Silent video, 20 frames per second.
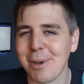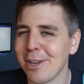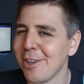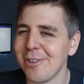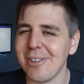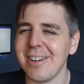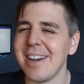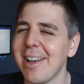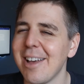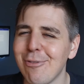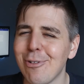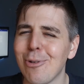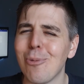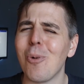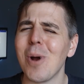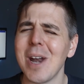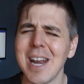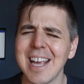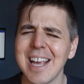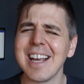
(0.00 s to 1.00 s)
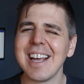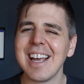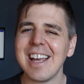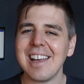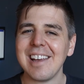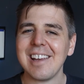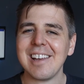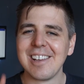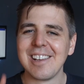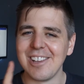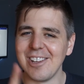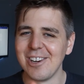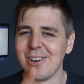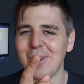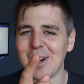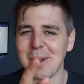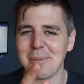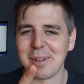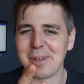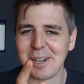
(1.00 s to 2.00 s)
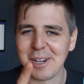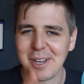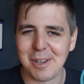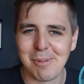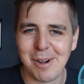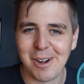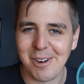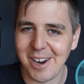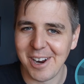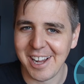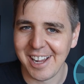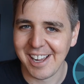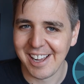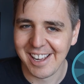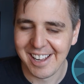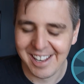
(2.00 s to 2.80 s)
but you're never winning? You know what I'm talking about, right?